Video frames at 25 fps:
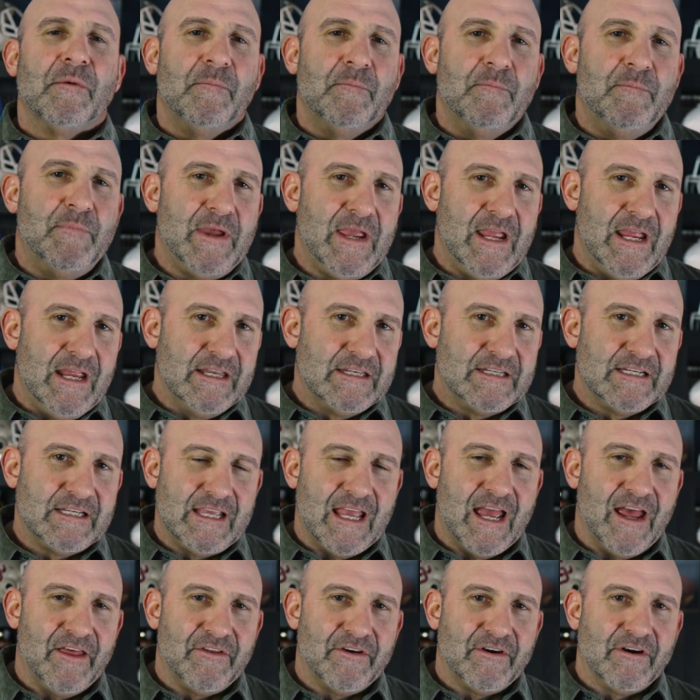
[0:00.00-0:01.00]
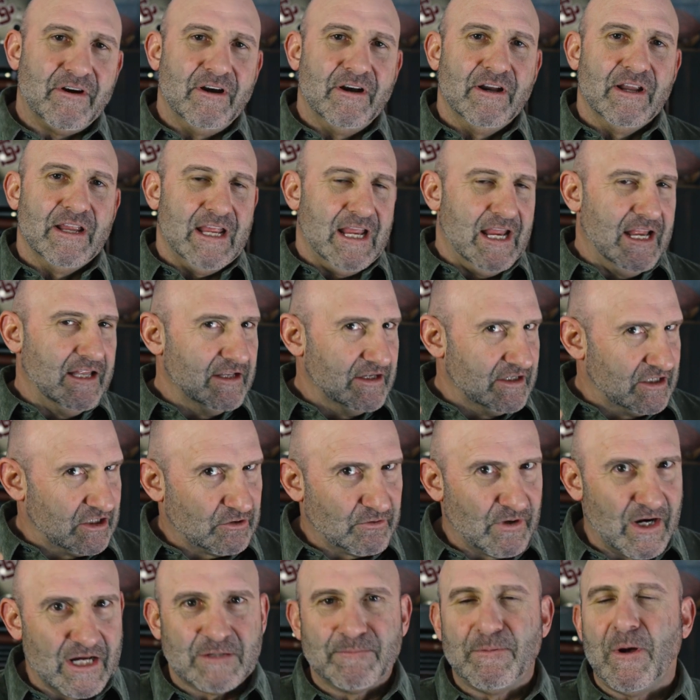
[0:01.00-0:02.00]
being together in the
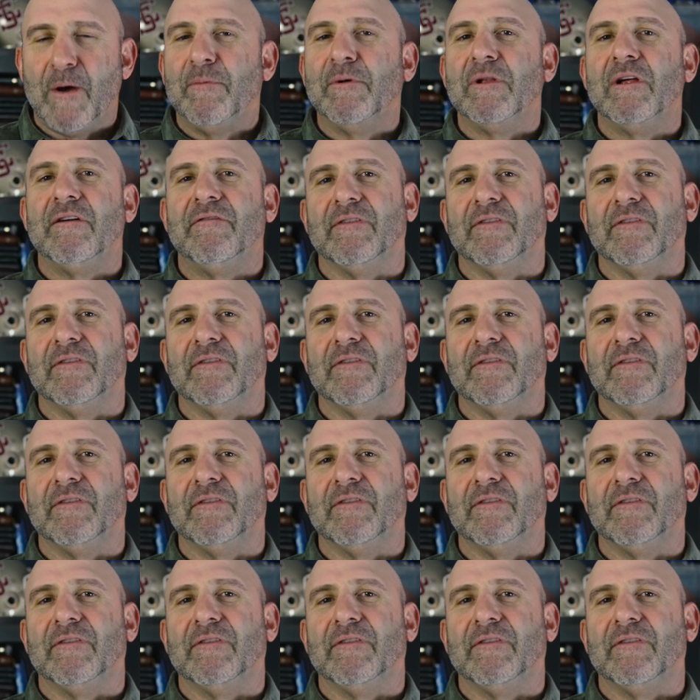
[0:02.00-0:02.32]
stress bubble